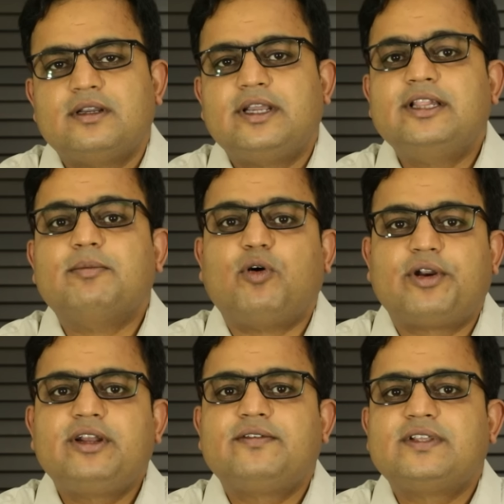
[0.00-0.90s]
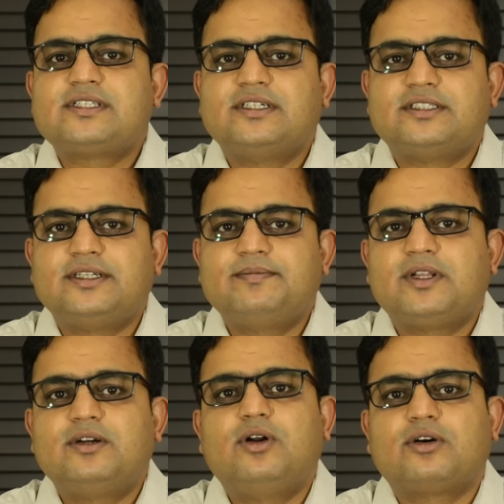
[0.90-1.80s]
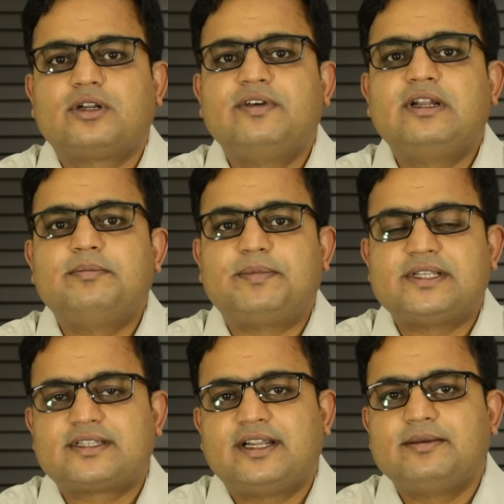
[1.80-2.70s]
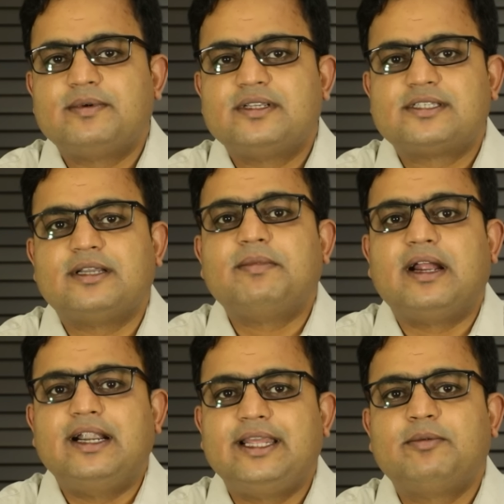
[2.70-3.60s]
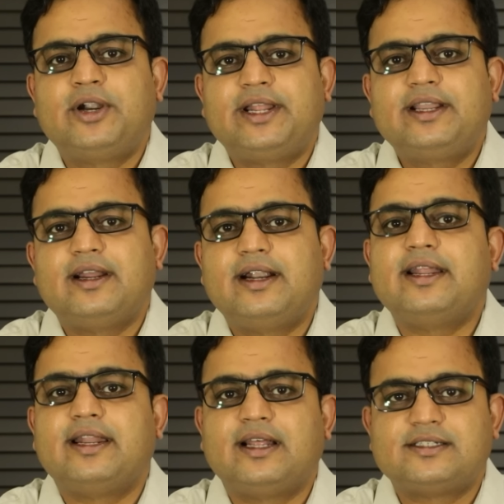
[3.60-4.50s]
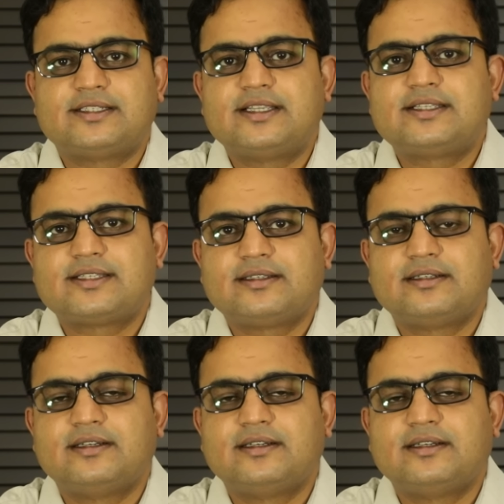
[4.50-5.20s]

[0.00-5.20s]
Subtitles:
In the morning of the surgery, doctor will prescribe some antibiotic and analgesics.